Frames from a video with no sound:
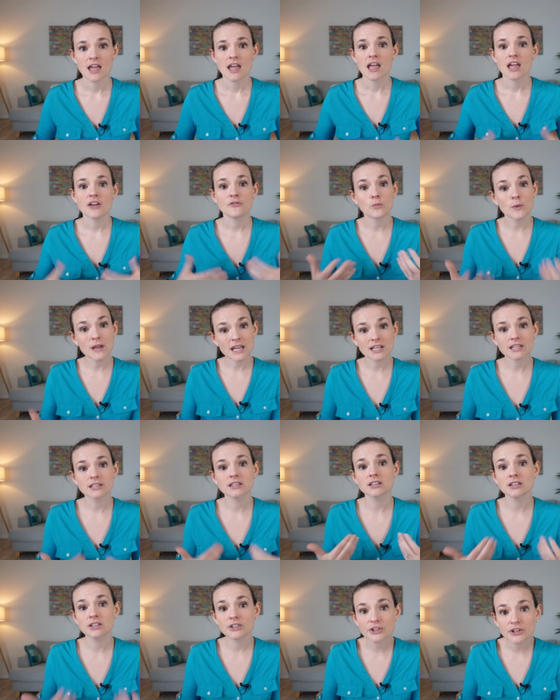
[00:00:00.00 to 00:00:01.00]
If we
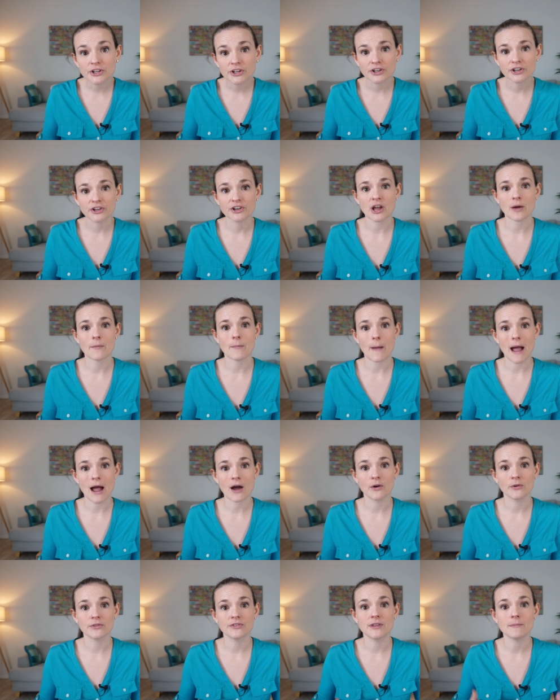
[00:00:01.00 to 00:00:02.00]
can learn
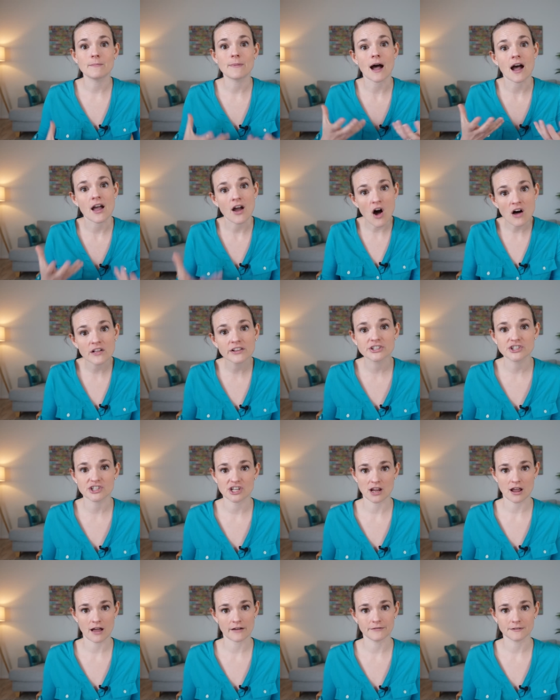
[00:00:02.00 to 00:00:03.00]
about the
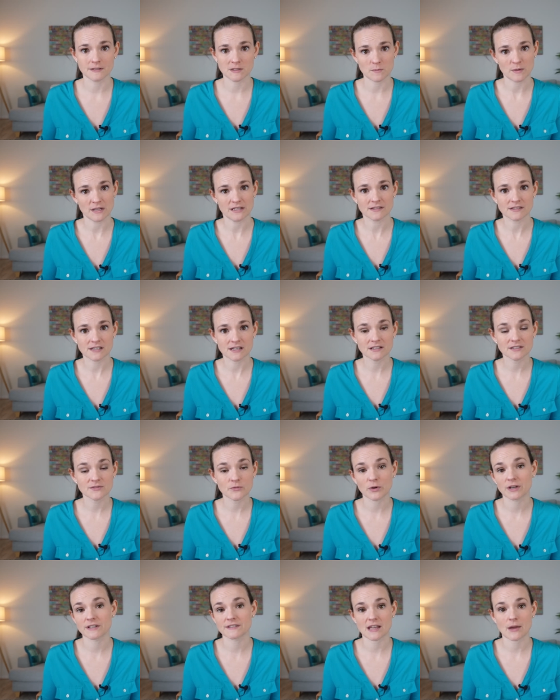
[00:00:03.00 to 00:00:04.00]
biology of a species,
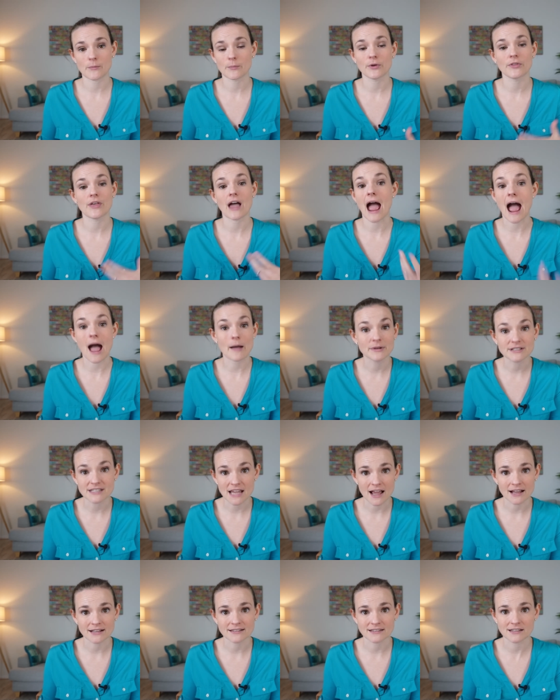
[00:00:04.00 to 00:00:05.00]
for example, the
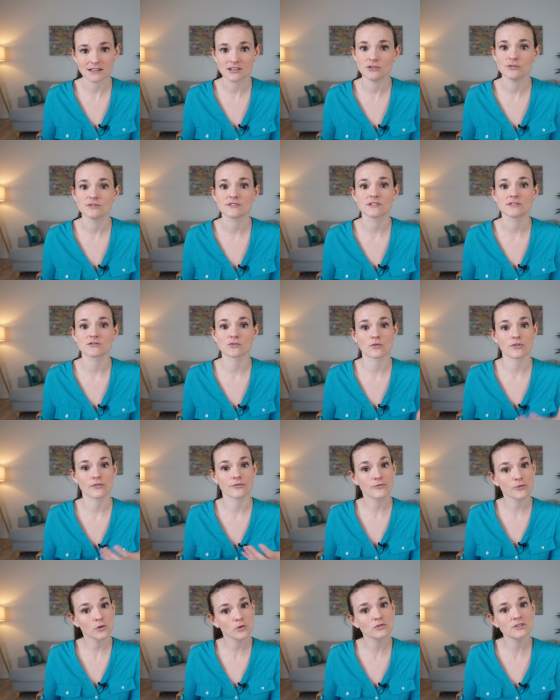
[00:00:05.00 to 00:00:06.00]
habitats it uses or the
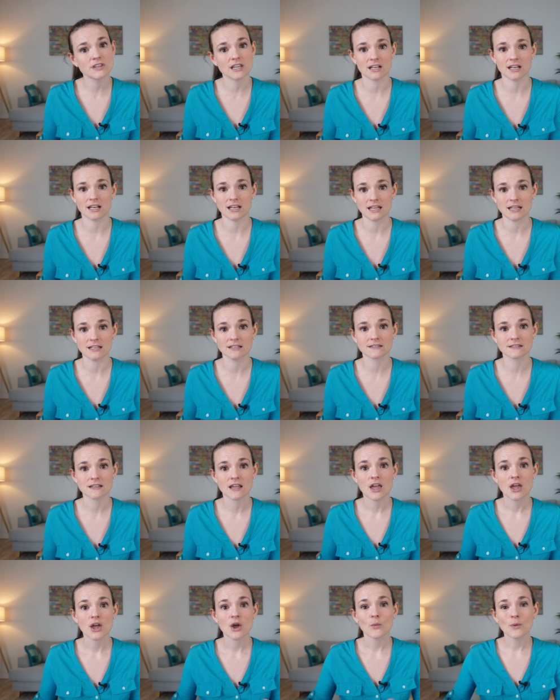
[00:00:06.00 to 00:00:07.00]
food that it eats,
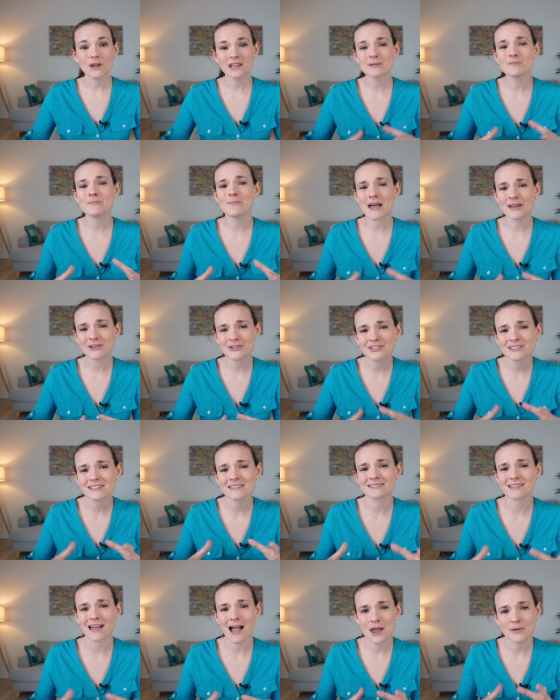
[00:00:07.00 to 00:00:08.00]
we can better
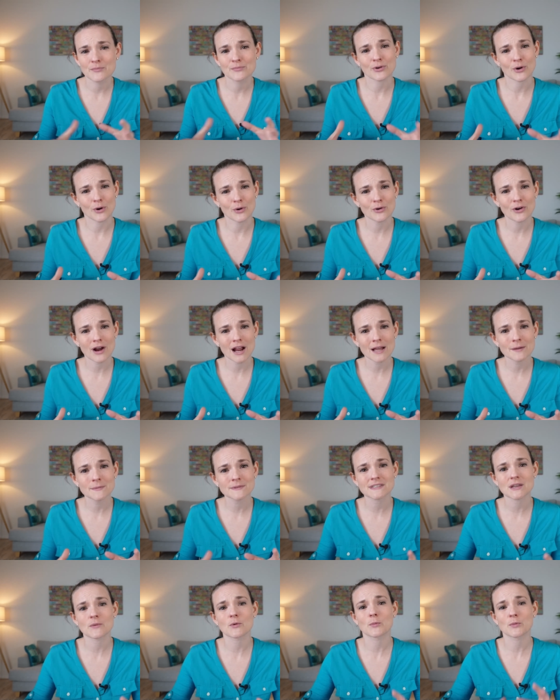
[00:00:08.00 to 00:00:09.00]
design programs
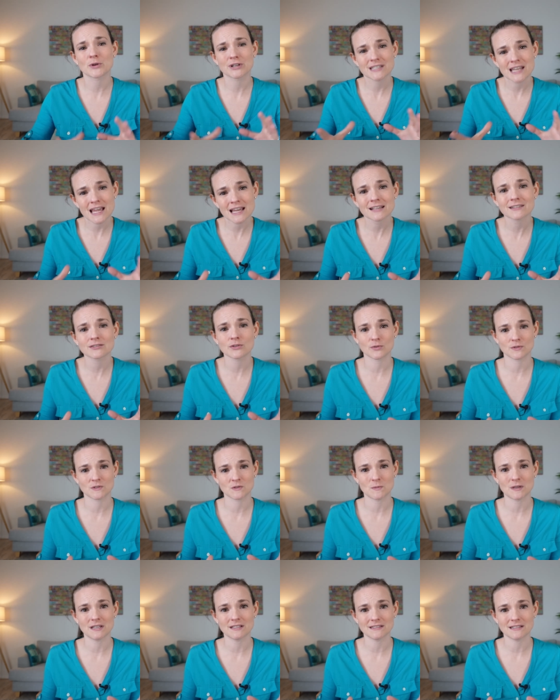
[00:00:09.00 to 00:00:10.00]
that will protect those
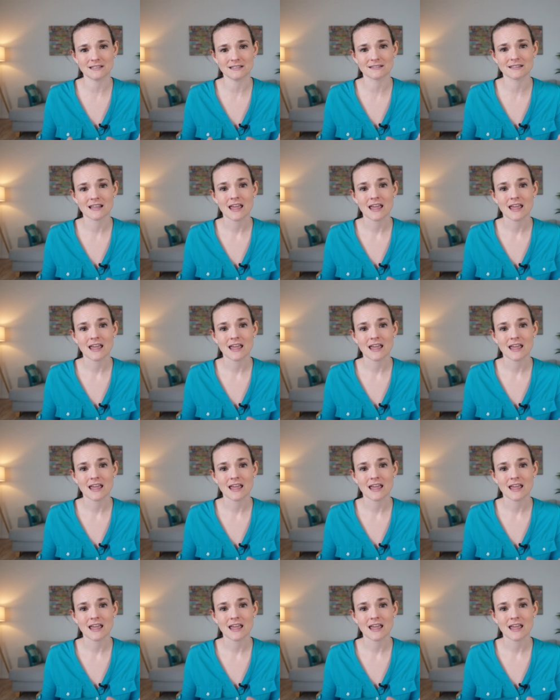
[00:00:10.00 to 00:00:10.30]
species